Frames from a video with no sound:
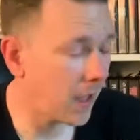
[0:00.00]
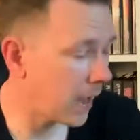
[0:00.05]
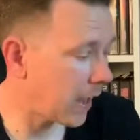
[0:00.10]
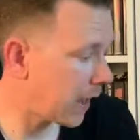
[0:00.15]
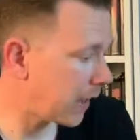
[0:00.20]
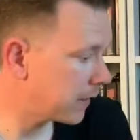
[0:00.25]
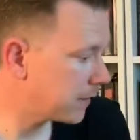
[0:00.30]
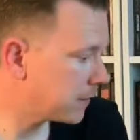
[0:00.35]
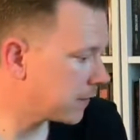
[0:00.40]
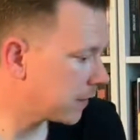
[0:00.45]

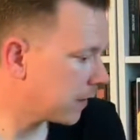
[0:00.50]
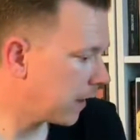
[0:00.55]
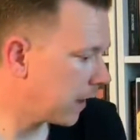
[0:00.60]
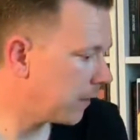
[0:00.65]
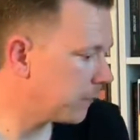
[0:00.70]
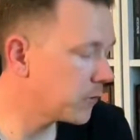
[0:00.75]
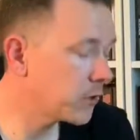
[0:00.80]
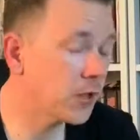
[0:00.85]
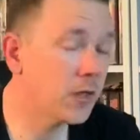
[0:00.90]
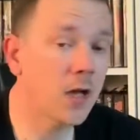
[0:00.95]
And
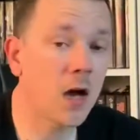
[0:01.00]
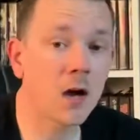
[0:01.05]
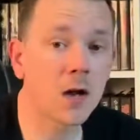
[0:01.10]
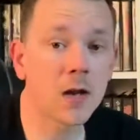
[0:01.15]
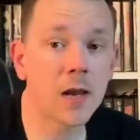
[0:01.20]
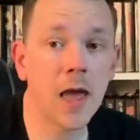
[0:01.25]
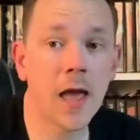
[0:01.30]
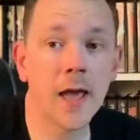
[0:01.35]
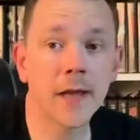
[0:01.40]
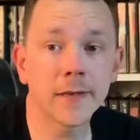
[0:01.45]
it was a
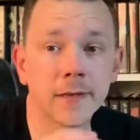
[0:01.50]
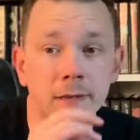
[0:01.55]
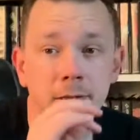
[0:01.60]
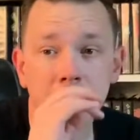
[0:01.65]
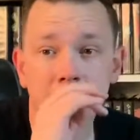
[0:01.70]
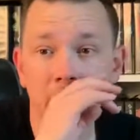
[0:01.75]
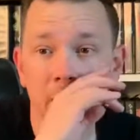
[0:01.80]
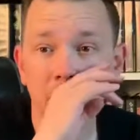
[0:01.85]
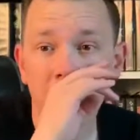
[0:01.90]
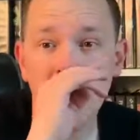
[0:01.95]
young lad.
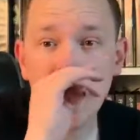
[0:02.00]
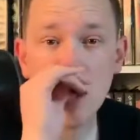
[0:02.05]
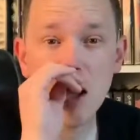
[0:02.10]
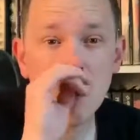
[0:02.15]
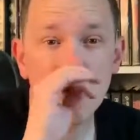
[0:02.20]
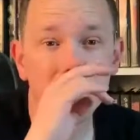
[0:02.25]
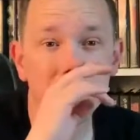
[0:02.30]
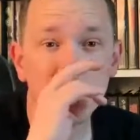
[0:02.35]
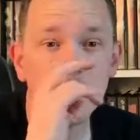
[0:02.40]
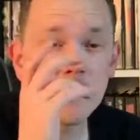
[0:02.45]

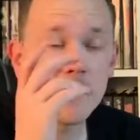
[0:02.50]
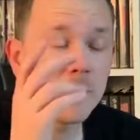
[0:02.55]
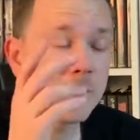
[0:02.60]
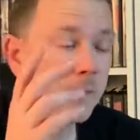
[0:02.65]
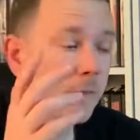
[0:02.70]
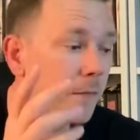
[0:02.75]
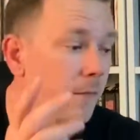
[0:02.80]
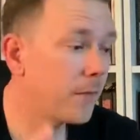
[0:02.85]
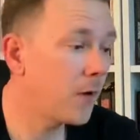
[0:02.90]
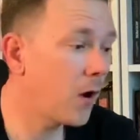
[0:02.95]
I
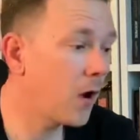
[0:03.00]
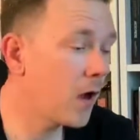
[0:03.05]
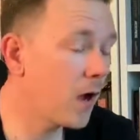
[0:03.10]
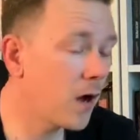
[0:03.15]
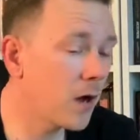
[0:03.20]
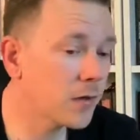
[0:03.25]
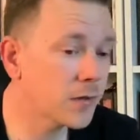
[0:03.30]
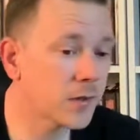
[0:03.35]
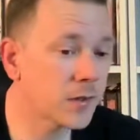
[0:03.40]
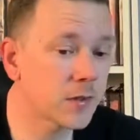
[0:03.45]

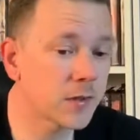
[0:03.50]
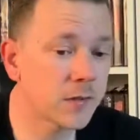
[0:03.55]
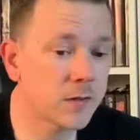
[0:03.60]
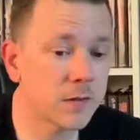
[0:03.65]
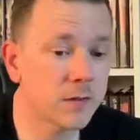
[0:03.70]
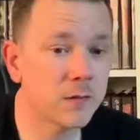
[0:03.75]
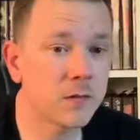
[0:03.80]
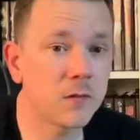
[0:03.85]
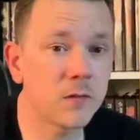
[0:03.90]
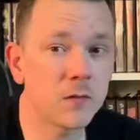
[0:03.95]
asked,
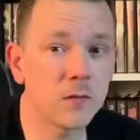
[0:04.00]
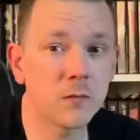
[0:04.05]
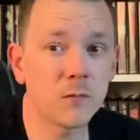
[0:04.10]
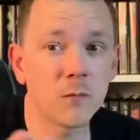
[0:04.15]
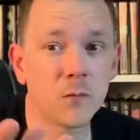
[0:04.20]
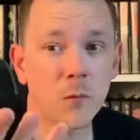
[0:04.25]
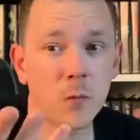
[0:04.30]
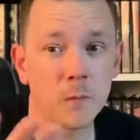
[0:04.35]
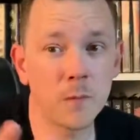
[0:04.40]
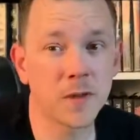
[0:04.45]

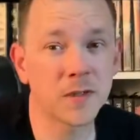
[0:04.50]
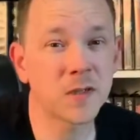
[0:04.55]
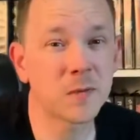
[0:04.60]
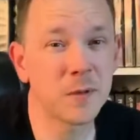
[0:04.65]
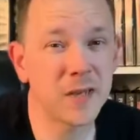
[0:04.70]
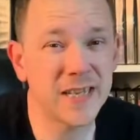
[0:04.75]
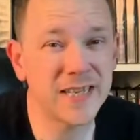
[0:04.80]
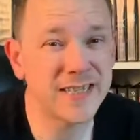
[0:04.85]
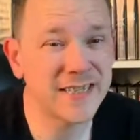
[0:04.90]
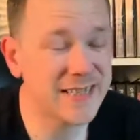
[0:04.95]
it must have
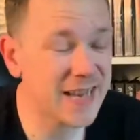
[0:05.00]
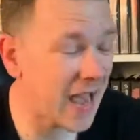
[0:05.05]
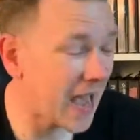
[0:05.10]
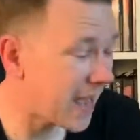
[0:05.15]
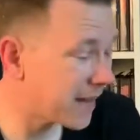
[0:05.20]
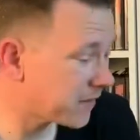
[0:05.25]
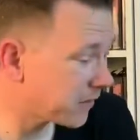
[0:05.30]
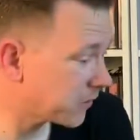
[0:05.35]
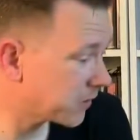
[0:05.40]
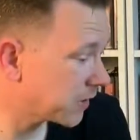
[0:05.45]
been his
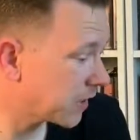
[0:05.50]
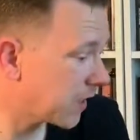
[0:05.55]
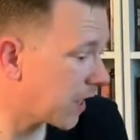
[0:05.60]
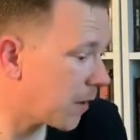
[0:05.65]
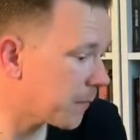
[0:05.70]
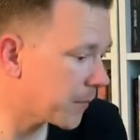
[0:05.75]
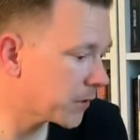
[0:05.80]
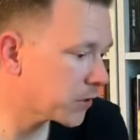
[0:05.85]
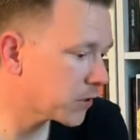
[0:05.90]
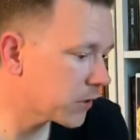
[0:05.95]
dad, I said,
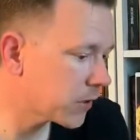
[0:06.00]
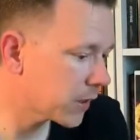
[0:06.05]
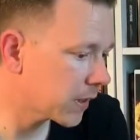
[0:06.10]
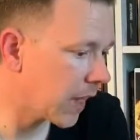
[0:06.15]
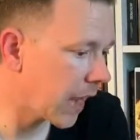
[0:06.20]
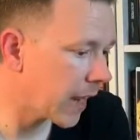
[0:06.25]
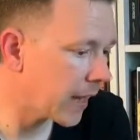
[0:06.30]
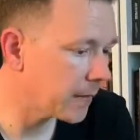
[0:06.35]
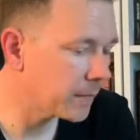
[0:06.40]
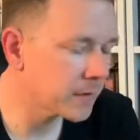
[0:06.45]
how much are the
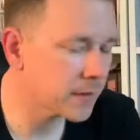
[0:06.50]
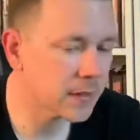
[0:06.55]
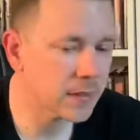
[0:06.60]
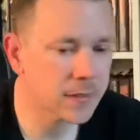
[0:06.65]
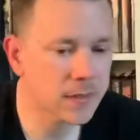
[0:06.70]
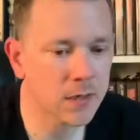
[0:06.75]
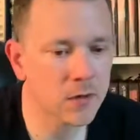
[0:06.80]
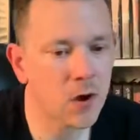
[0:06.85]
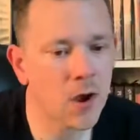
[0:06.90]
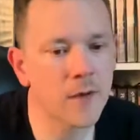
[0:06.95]
games? He
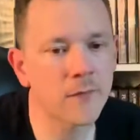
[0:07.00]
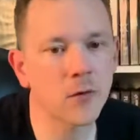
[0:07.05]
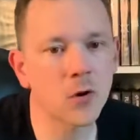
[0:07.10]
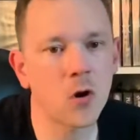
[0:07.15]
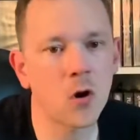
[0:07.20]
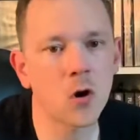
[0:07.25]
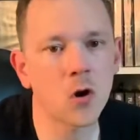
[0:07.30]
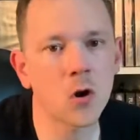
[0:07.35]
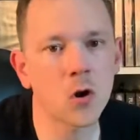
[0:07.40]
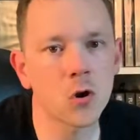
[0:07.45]
said, I haven't
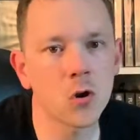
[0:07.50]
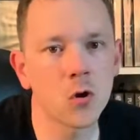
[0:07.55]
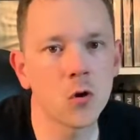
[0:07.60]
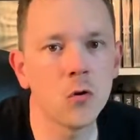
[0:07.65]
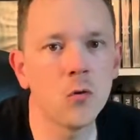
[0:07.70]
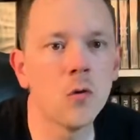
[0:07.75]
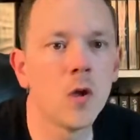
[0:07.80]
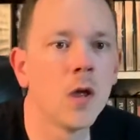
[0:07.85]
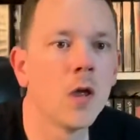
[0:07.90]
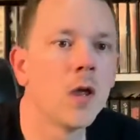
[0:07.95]
got a
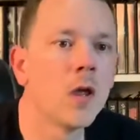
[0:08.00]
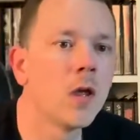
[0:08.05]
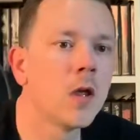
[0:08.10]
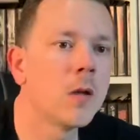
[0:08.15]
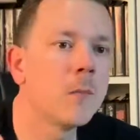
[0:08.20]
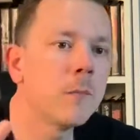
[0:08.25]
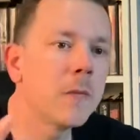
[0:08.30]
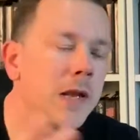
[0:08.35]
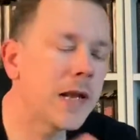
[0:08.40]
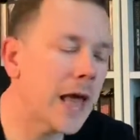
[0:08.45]
clue.
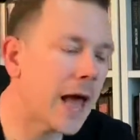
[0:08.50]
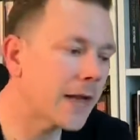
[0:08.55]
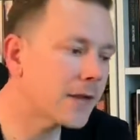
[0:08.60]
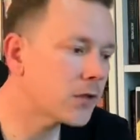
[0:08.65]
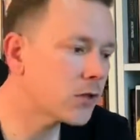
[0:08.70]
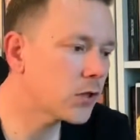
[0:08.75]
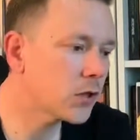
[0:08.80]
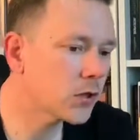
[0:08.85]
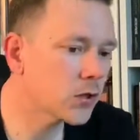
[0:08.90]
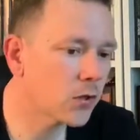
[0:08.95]
My
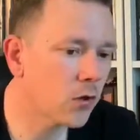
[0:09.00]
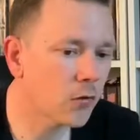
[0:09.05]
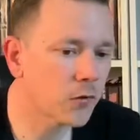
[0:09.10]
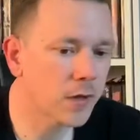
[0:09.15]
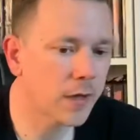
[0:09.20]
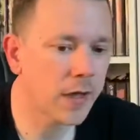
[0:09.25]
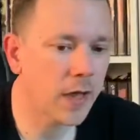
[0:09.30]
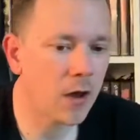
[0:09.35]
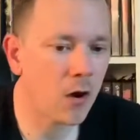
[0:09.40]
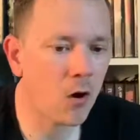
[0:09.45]
lad's just gone
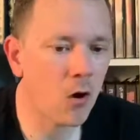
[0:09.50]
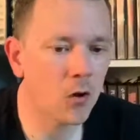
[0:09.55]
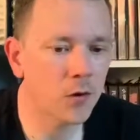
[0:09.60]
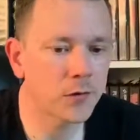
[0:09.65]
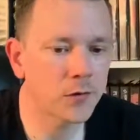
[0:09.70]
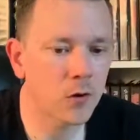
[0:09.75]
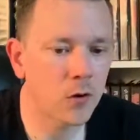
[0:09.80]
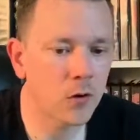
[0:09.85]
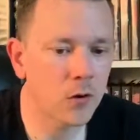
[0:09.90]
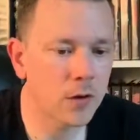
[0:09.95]
to get a hot
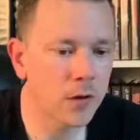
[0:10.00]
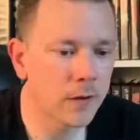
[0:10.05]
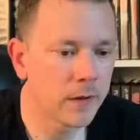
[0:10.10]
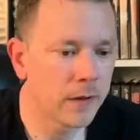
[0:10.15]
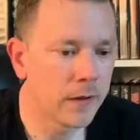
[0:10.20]
dog.